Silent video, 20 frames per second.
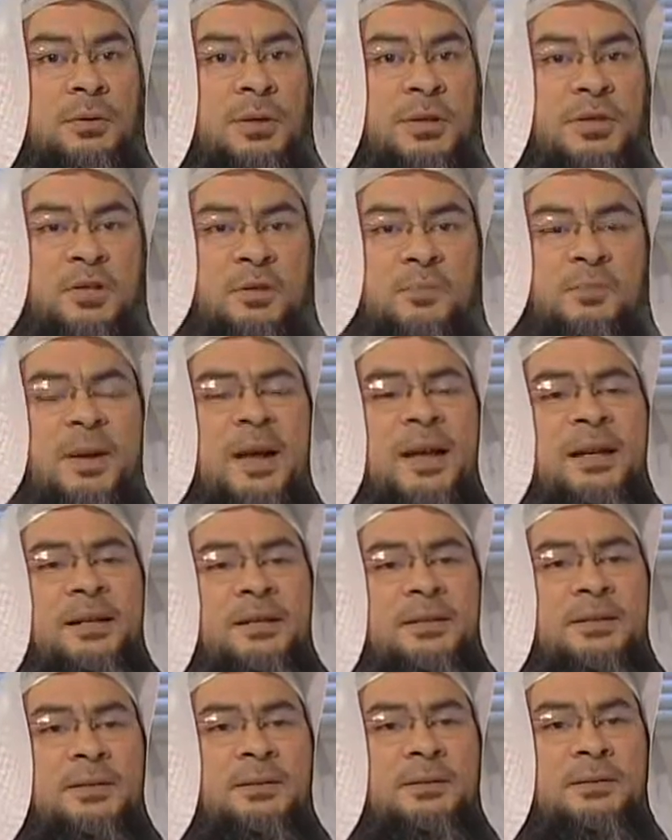his
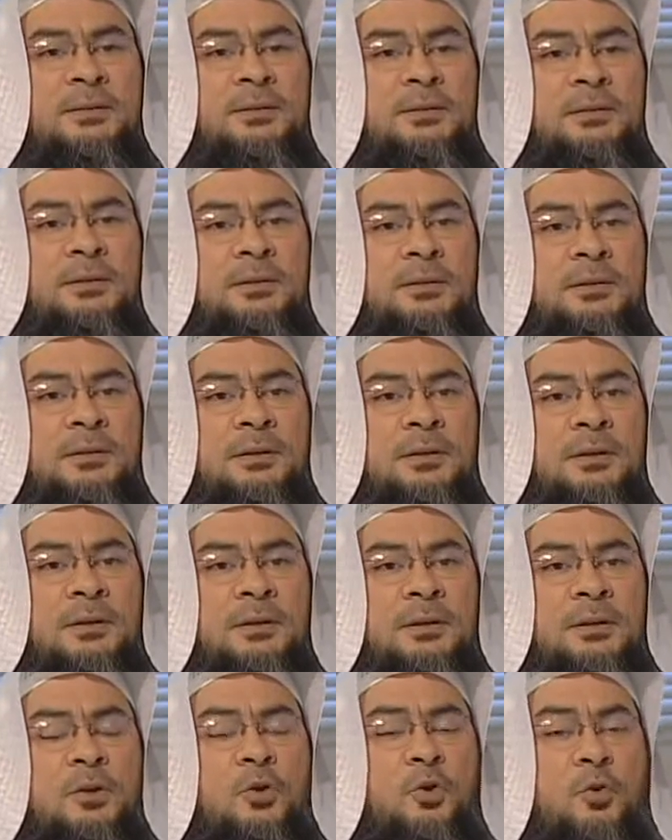companions,
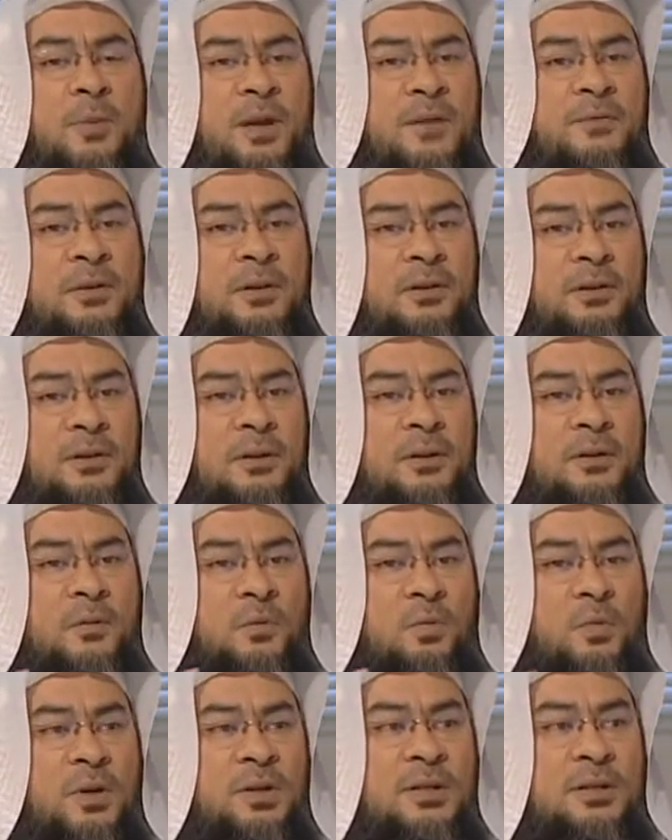whomever
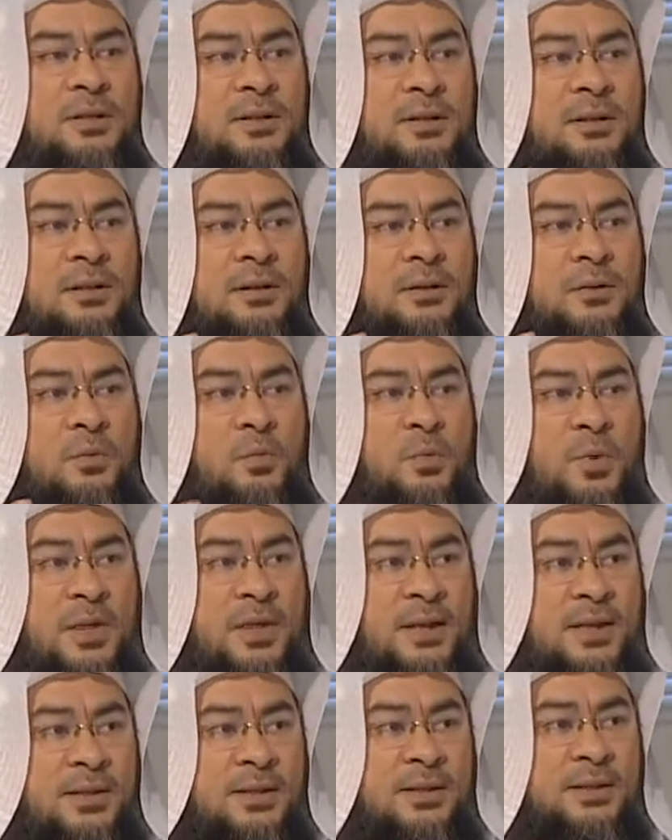was
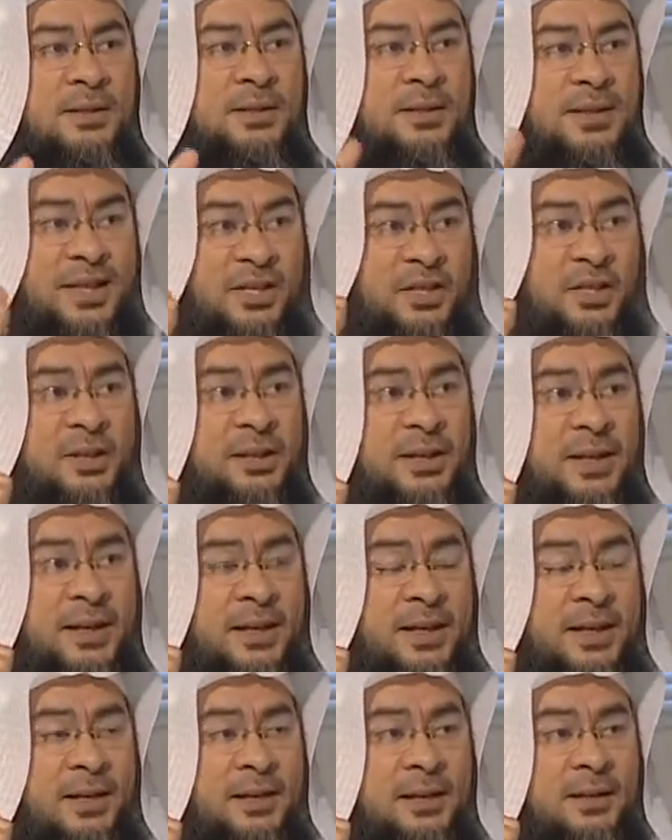with us
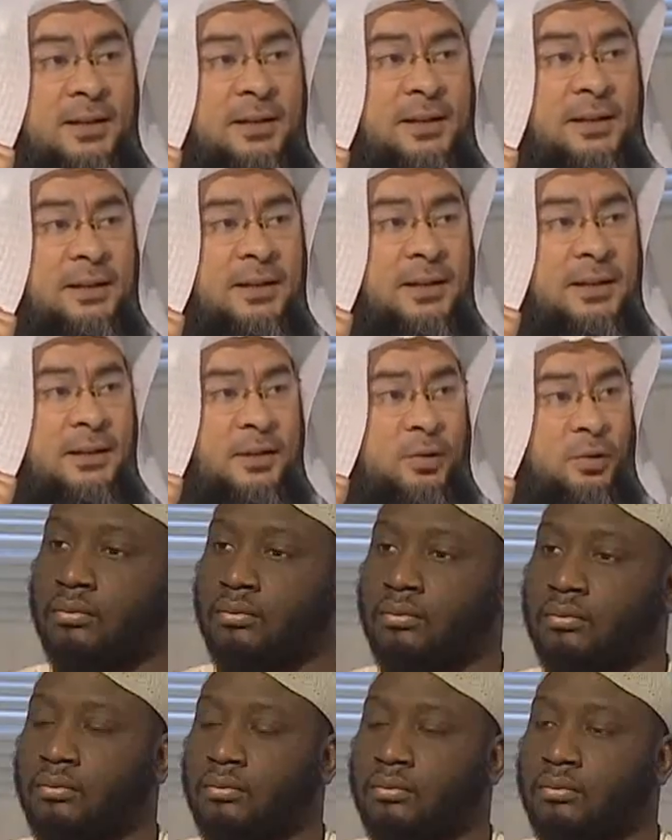yesterday in, in, in
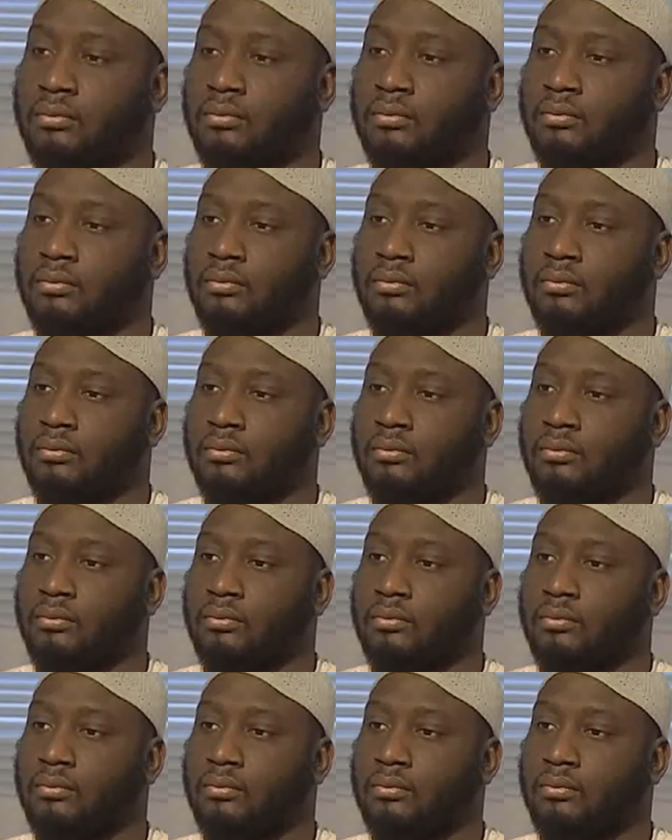Uhud
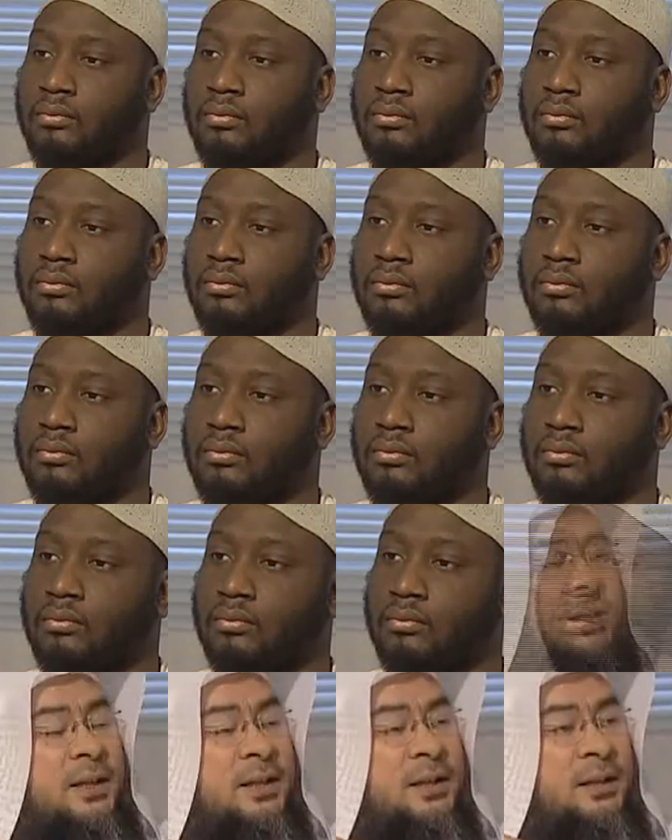must come
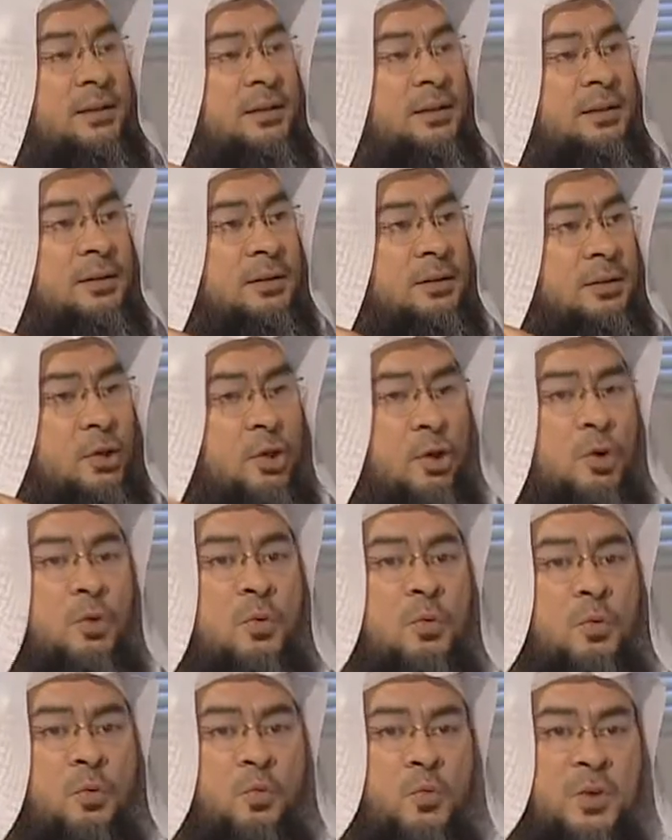and
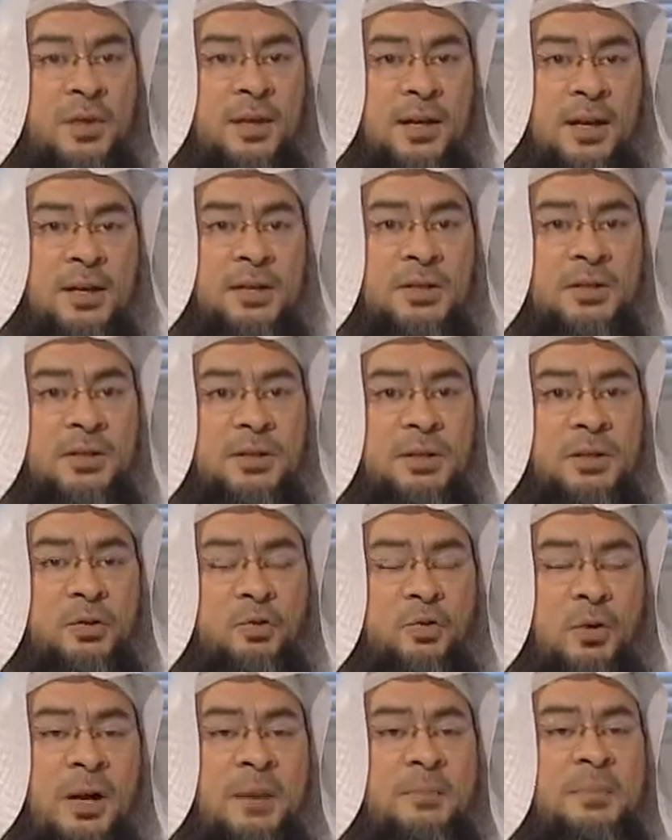go with us
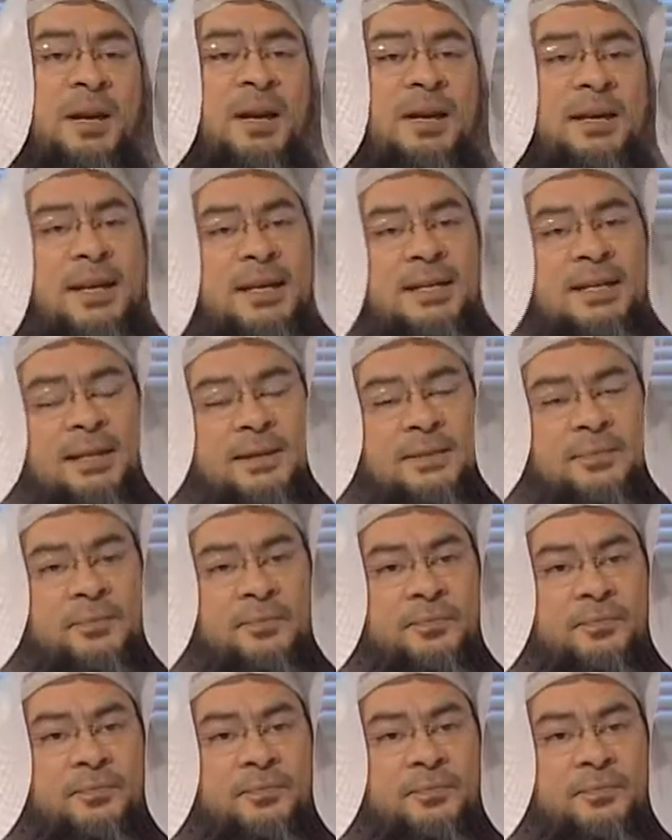to Hamra al-Asad